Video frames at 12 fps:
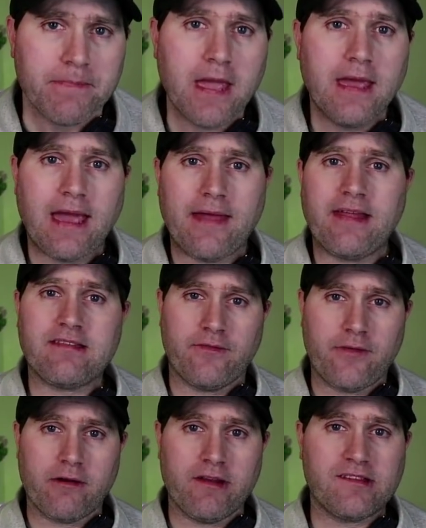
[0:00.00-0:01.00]
and that's a
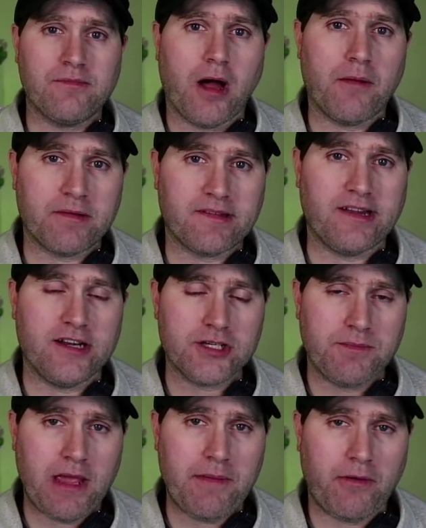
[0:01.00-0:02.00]
very small percentage of
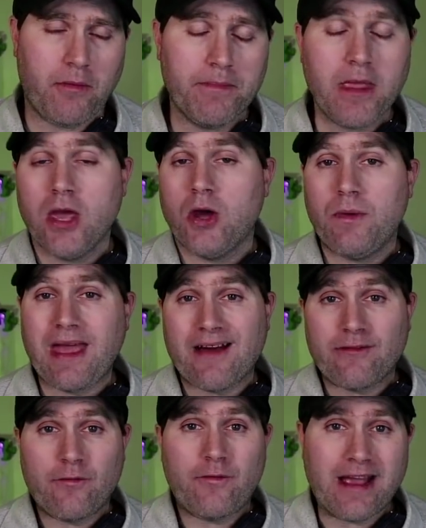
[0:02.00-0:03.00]
people. We have
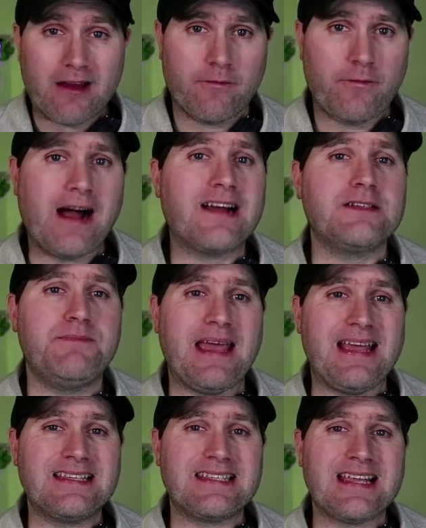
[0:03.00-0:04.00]
a Firefox
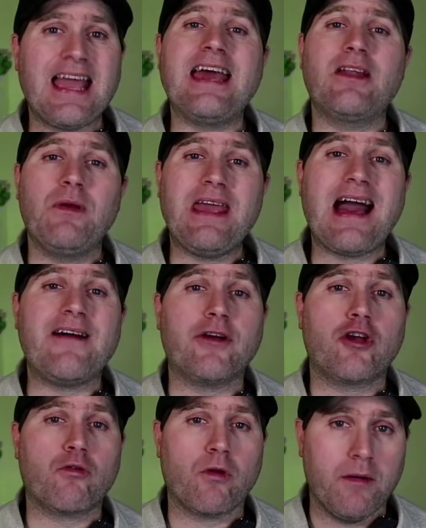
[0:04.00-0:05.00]
base and we have a
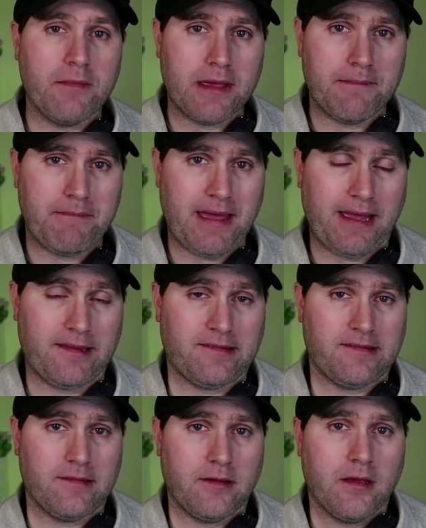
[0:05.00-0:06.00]
Chromium
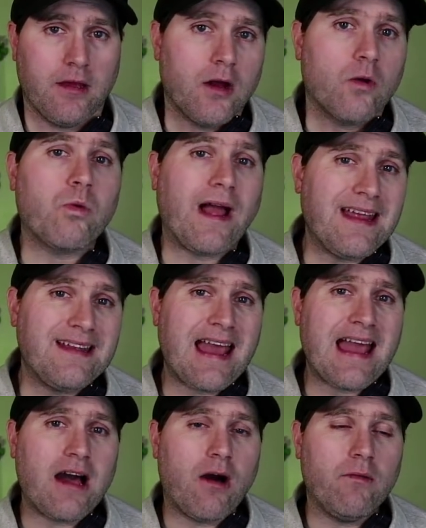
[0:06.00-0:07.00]
base. Right
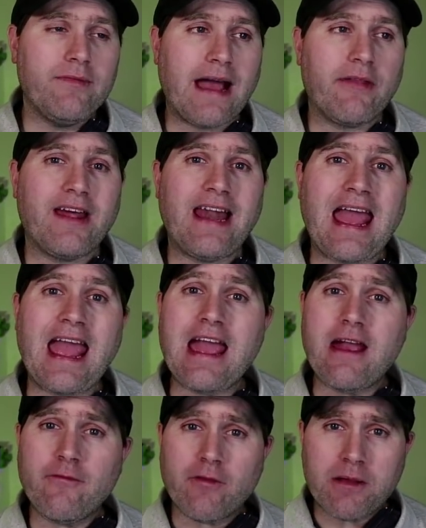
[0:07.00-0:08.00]
now, now that
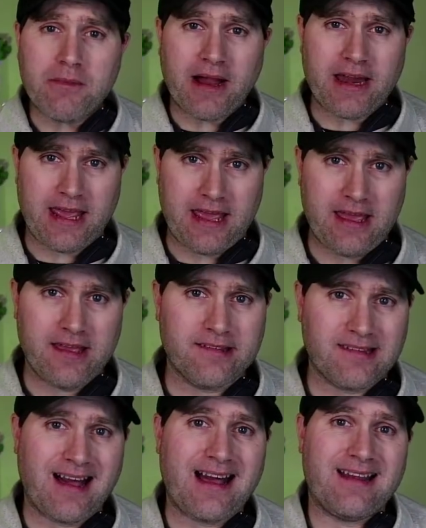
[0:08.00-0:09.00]
everybody has
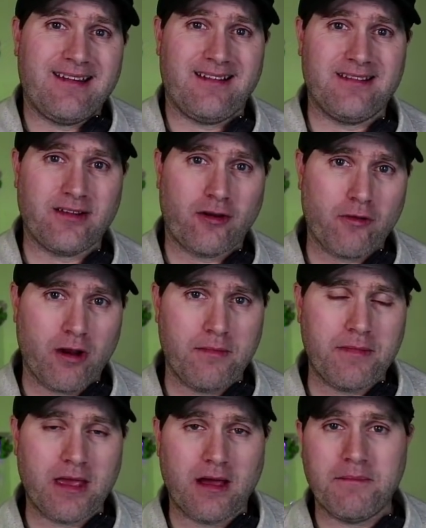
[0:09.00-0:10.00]
gotten onto
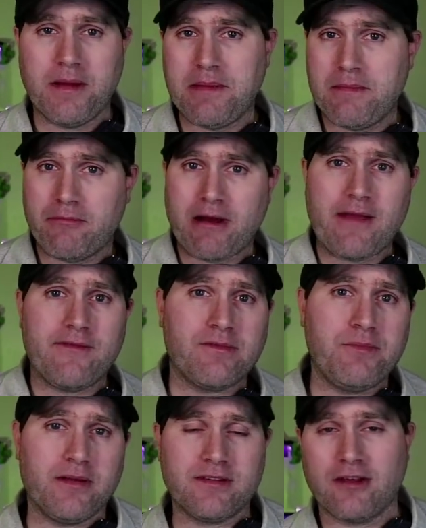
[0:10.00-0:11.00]
Chromium, I mean, Brave is
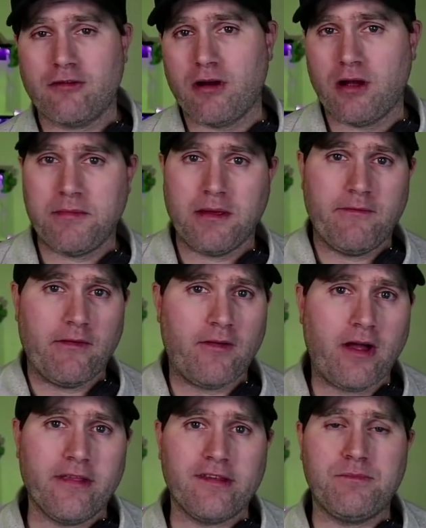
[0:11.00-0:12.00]
built on Chromium,
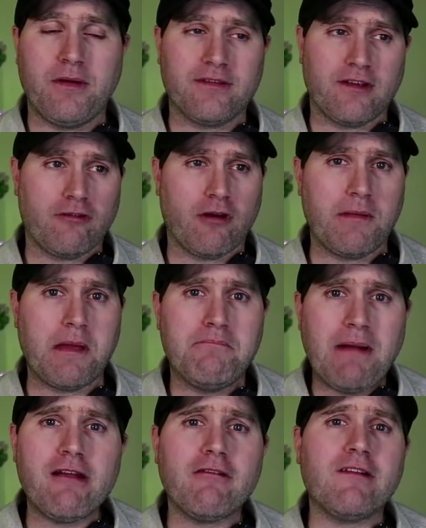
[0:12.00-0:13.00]
Vivaldi's built on Chromium,
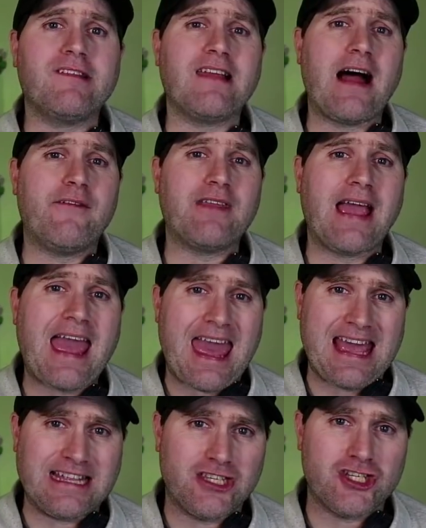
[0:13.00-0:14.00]
Microsoft
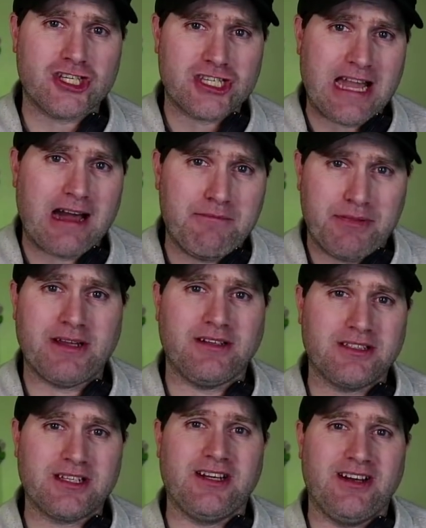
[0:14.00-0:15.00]
Edge is now
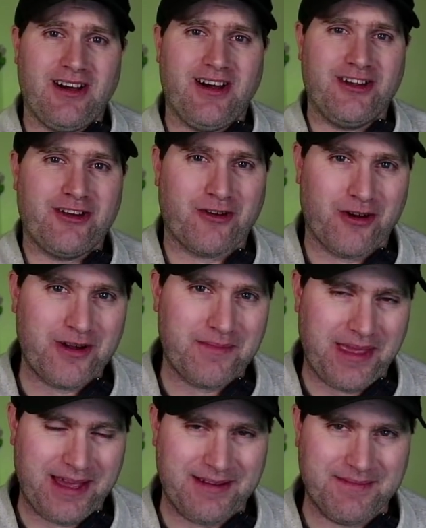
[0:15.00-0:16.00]
built on Chromium.